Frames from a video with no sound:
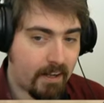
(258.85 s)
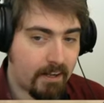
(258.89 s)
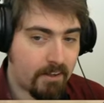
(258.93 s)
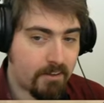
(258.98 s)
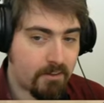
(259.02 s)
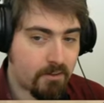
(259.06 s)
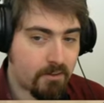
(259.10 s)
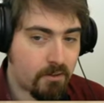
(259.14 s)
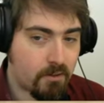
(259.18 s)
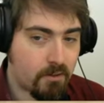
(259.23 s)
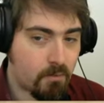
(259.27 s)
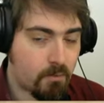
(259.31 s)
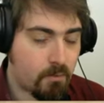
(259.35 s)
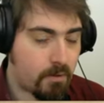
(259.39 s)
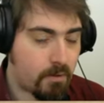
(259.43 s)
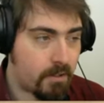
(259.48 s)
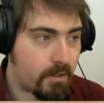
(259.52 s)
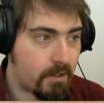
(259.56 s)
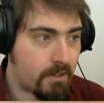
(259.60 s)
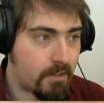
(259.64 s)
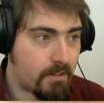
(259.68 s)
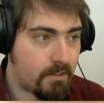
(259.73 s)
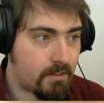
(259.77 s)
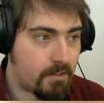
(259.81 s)
as
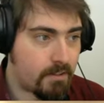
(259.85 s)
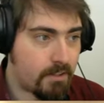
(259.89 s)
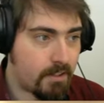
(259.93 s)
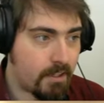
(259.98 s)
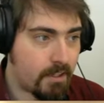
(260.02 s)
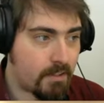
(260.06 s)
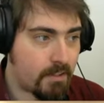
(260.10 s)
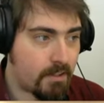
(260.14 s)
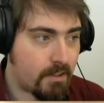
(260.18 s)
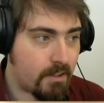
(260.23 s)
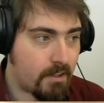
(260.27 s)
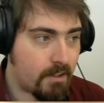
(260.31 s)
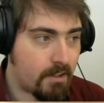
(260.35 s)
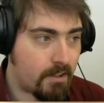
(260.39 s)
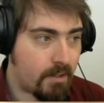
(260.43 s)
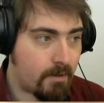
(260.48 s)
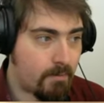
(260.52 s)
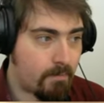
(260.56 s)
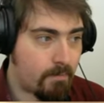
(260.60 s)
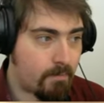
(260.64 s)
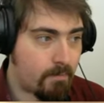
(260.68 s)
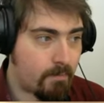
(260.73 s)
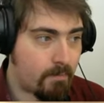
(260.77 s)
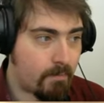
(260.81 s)
we said
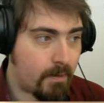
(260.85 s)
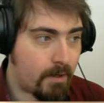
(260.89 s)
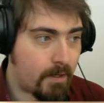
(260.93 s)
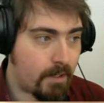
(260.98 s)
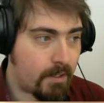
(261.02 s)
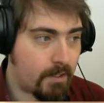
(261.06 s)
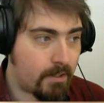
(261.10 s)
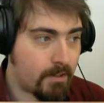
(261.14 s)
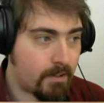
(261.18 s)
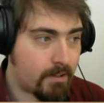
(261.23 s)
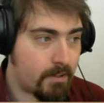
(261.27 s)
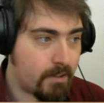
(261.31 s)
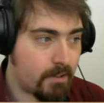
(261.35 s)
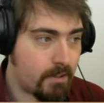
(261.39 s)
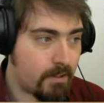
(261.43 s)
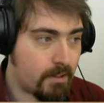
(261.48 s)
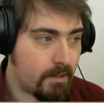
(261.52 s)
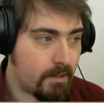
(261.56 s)
they might.